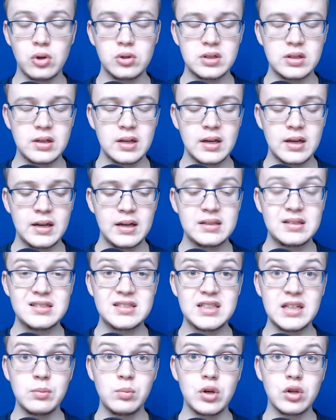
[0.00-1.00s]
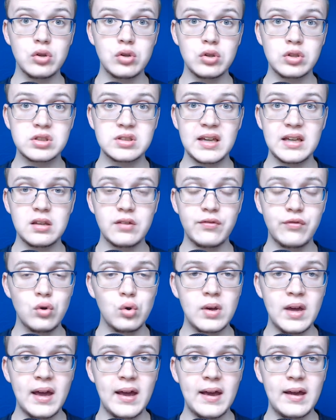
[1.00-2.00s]
to seeing what it looks like, the full
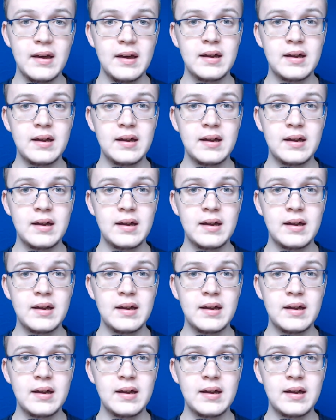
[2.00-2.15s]
kit,